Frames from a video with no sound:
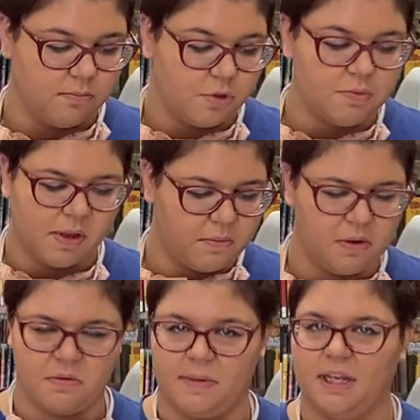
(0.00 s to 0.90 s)
which by the way,
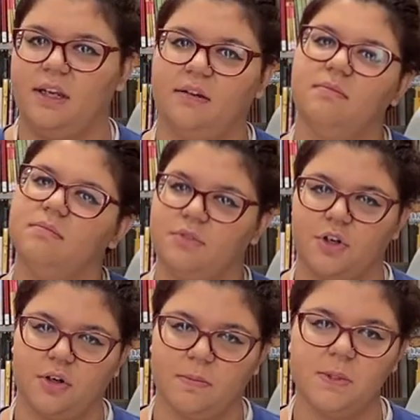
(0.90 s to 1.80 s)
we're making
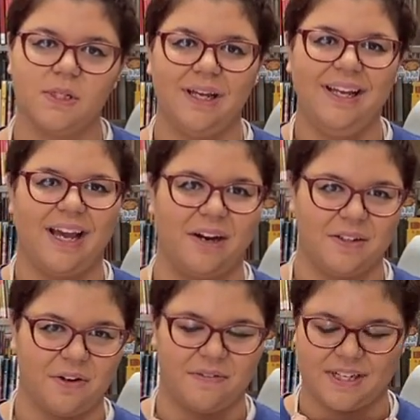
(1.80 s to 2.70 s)
turnips. I
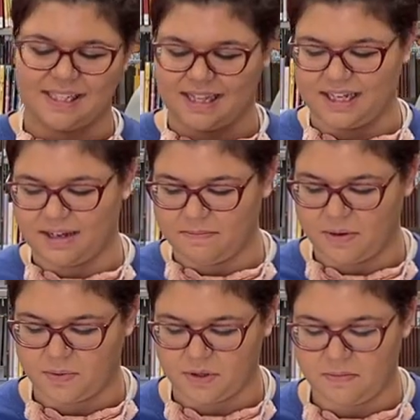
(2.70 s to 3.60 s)
don't know if I said that,
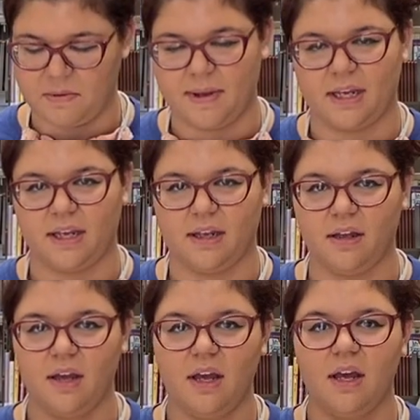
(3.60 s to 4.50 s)
but we're going to be making
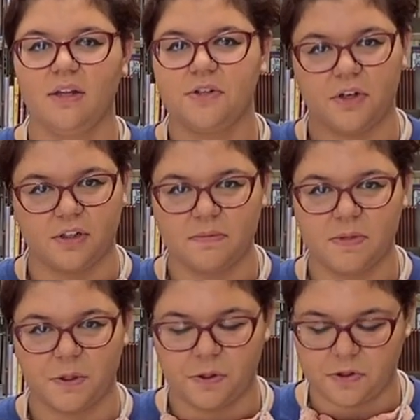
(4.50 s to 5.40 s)
turnips
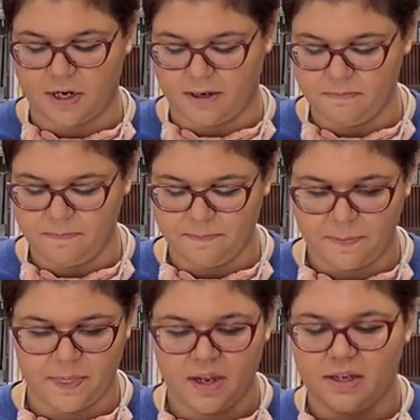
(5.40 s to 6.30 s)
underground.
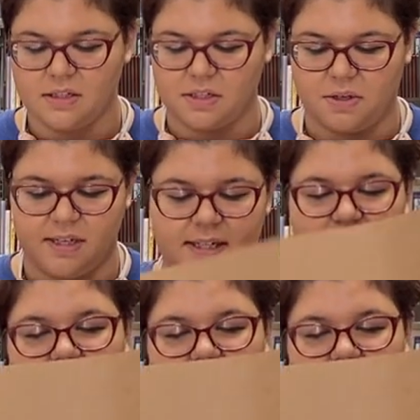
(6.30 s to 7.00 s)
So this is